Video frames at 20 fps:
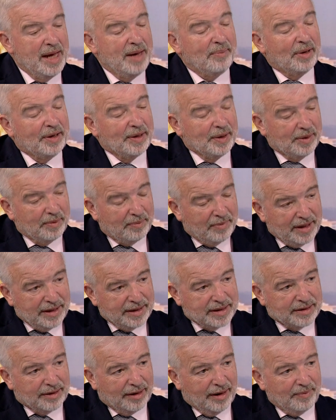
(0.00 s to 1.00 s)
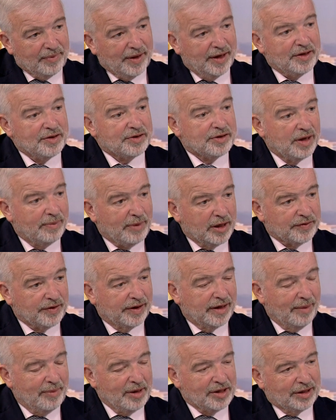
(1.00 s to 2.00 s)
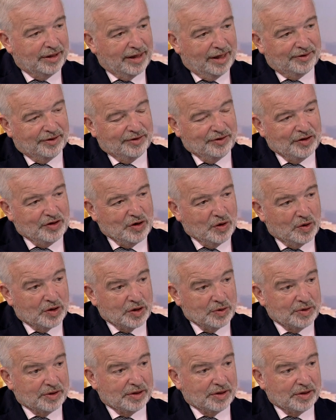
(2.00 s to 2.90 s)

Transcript: But in the meantime, thank you so much for coming to London to talk to us